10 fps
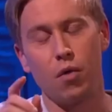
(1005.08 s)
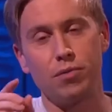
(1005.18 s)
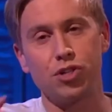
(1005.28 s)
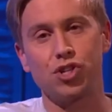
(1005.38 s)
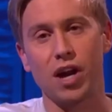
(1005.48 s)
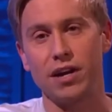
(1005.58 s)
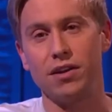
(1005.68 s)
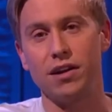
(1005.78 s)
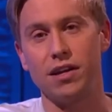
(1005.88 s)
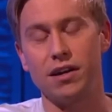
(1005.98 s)
We were just chatting
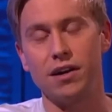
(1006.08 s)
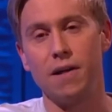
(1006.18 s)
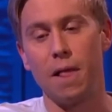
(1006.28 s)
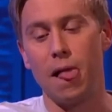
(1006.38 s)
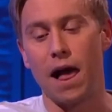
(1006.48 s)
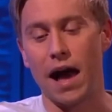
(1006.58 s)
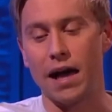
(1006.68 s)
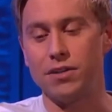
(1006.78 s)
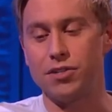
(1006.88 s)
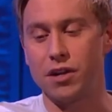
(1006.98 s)
earlier,
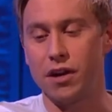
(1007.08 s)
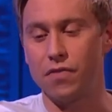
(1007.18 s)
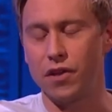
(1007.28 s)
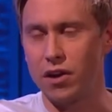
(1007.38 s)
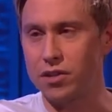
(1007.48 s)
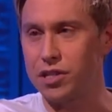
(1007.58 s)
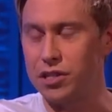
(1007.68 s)
and uh, the last